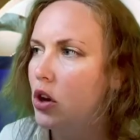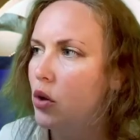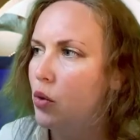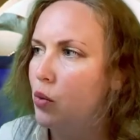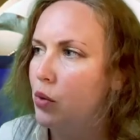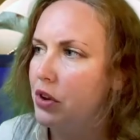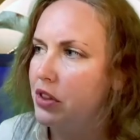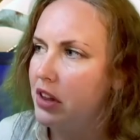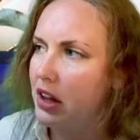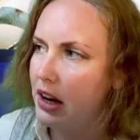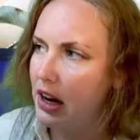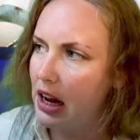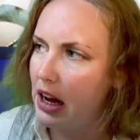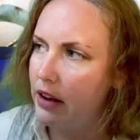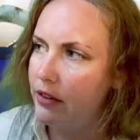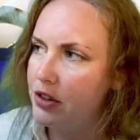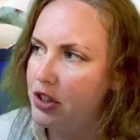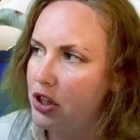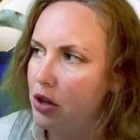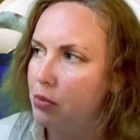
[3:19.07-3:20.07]
We then
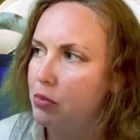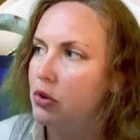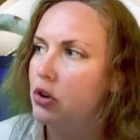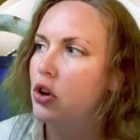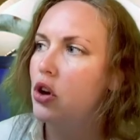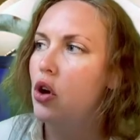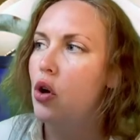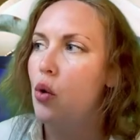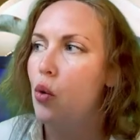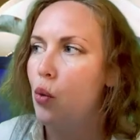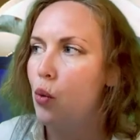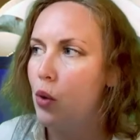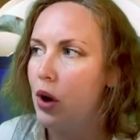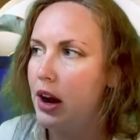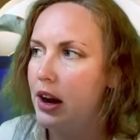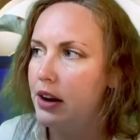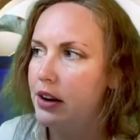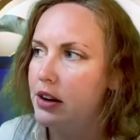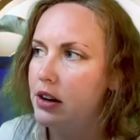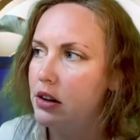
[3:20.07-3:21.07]
have some
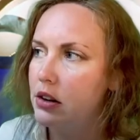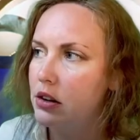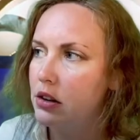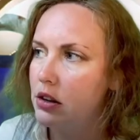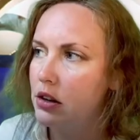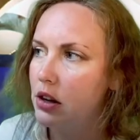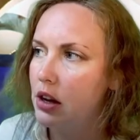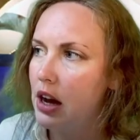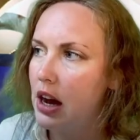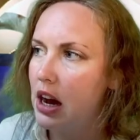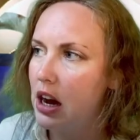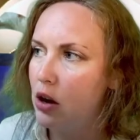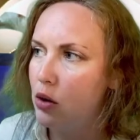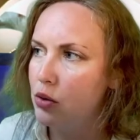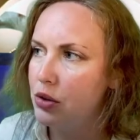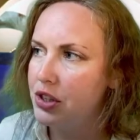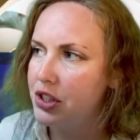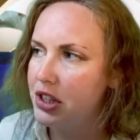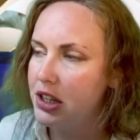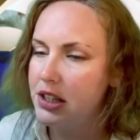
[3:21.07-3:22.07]
red
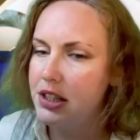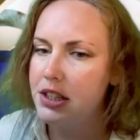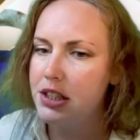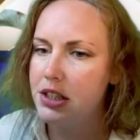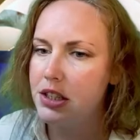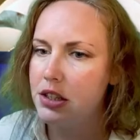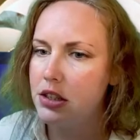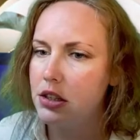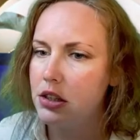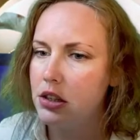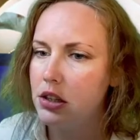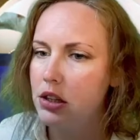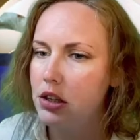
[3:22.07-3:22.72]
houses